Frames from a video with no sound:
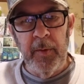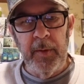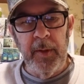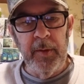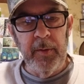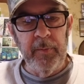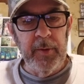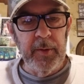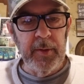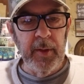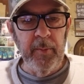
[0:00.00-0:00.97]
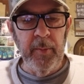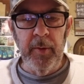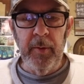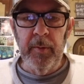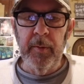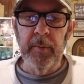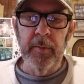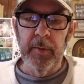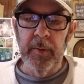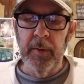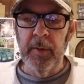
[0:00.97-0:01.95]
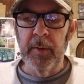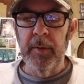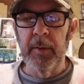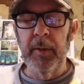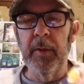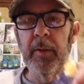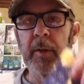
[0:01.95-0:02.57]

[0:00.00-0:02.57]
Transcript: 10th of December, and